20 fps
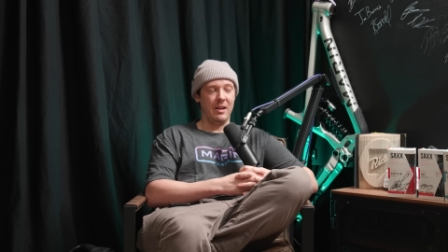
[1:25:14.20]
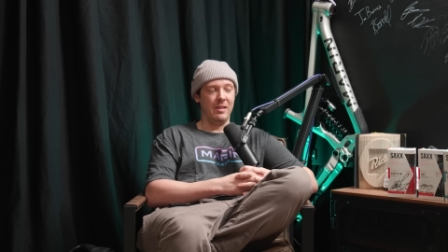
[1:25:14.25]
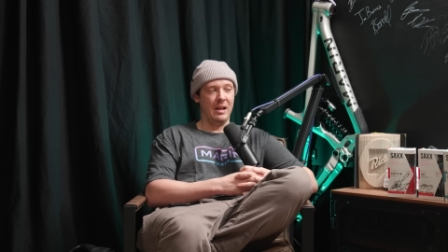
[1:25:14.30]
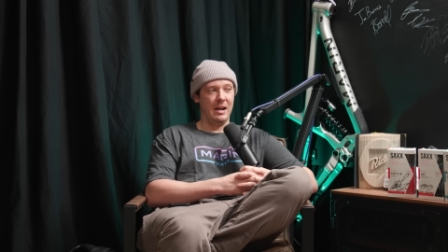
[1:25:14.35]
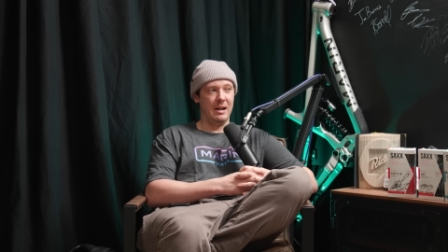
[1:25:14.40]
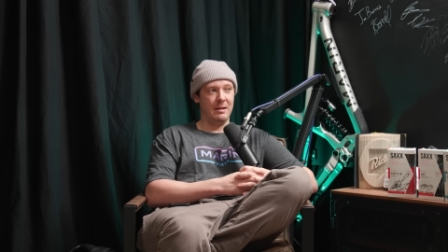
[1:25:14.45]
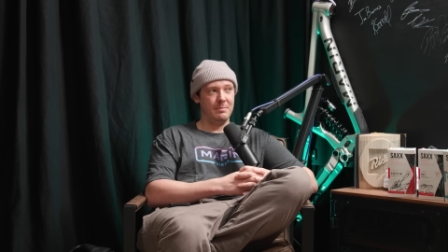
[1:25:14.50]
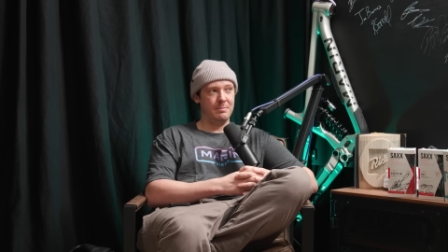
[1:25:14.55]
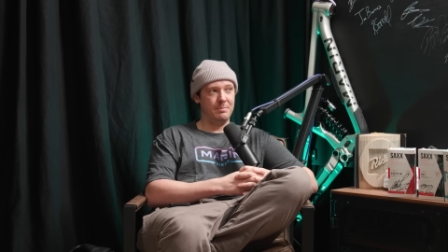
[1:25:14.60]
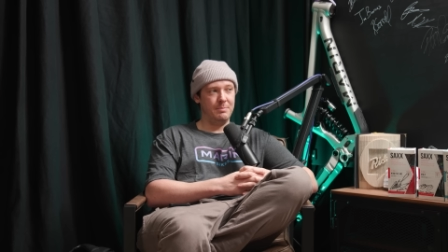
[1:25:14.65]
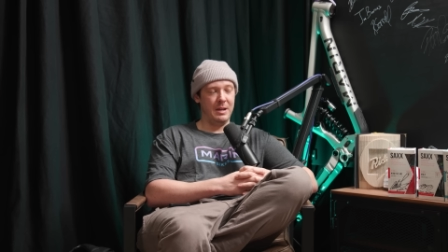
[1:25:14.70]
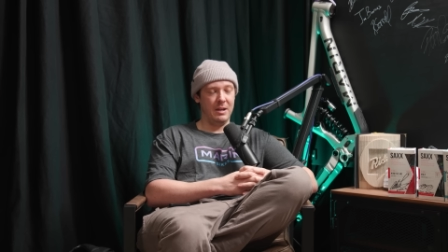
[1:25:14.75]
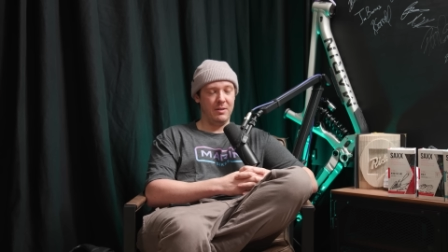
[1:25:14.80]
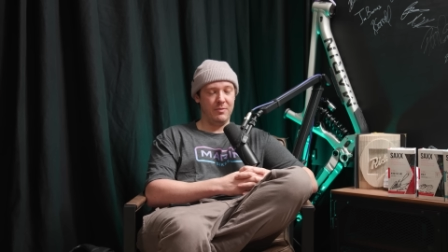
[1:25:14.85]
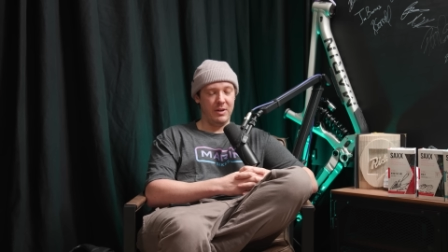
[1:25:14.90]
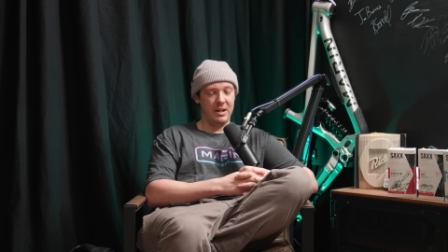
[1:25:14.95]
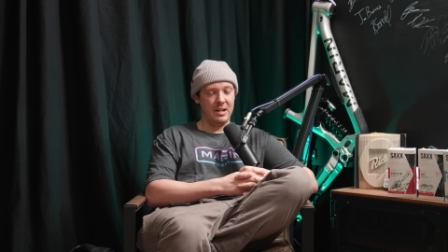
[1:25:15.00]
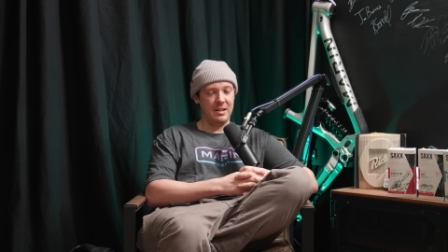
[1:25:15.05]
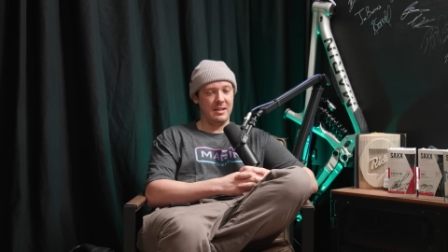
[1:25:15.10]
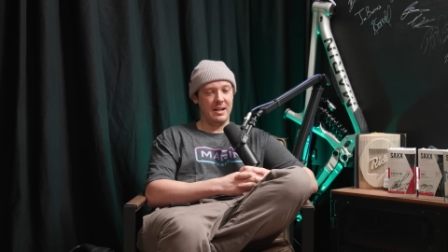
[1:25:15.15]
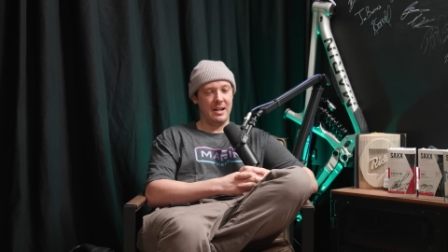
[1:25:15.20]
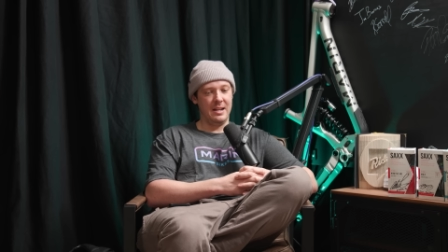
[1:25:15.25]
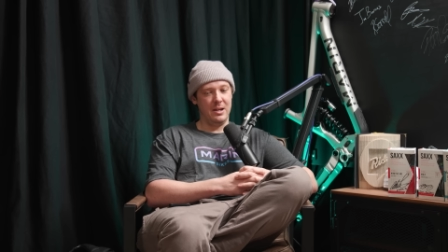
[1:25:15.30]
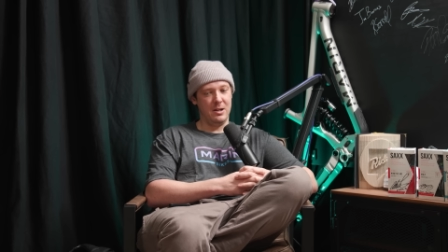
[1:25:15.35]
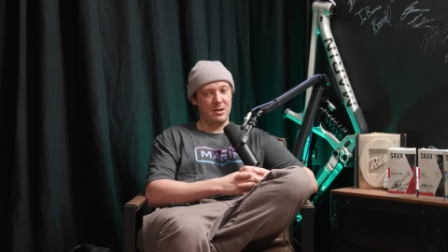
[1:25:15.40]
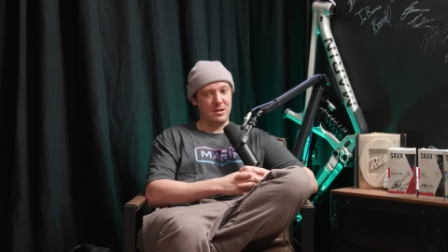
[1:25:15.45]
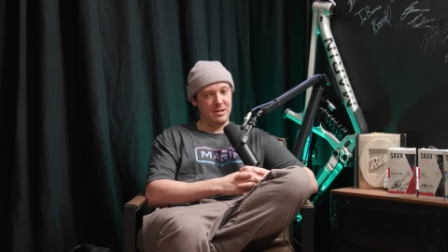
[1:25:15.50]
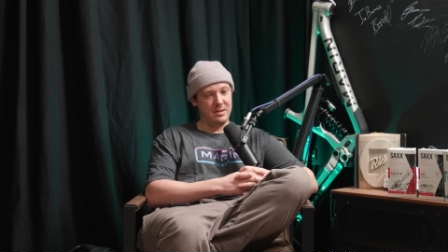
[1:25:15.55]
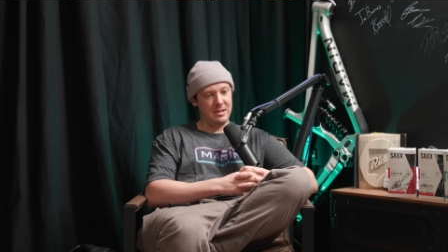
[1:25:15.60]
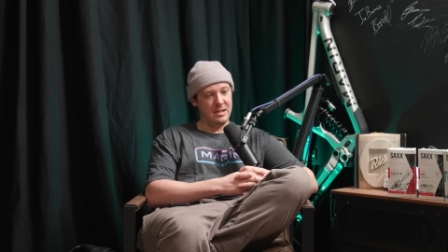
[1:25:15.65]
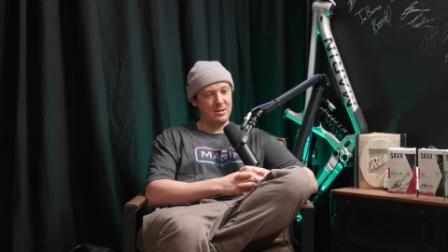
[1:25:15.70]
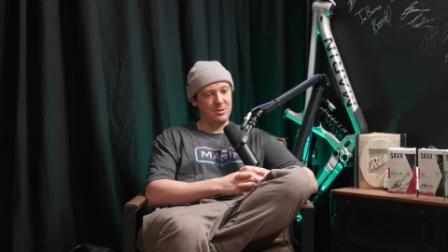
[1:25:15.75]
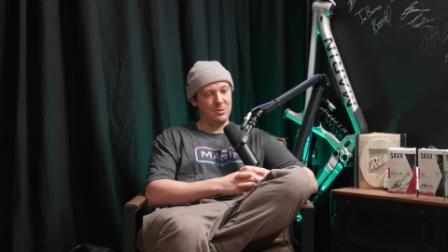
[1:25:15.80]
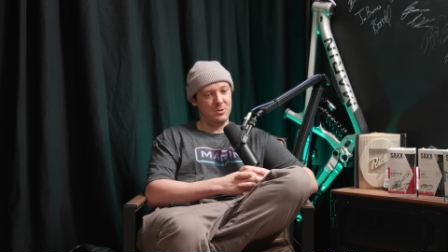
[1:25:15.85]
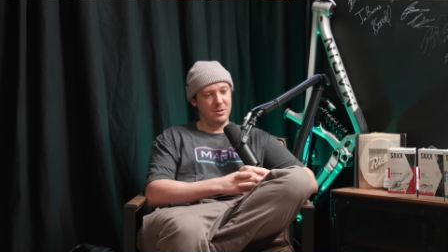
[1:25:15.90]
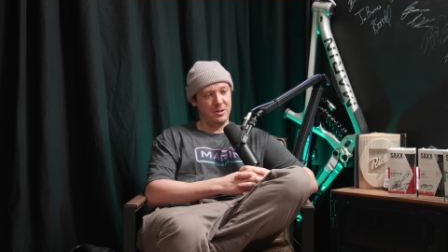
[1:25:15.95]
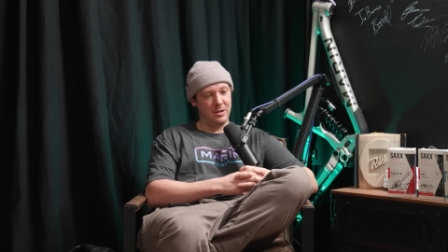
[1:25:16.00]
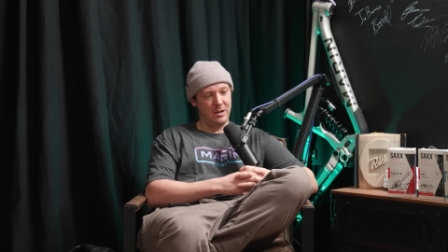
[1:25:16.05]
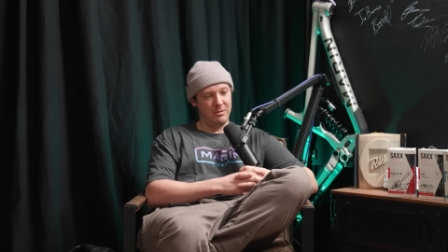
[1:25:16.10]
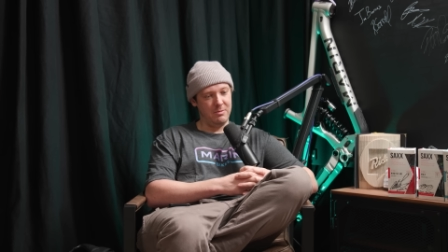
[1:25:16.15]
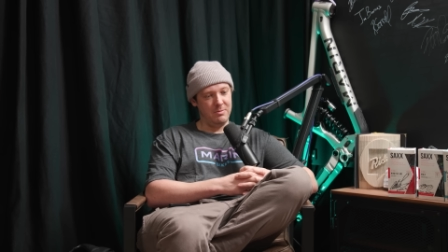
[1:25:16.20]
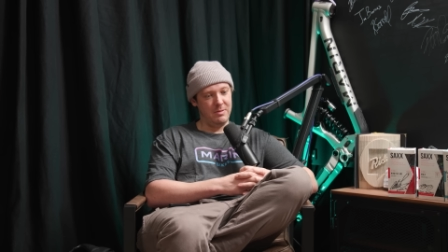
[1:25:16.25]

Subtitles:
of that. Big fan of Danny Hart on that Norco.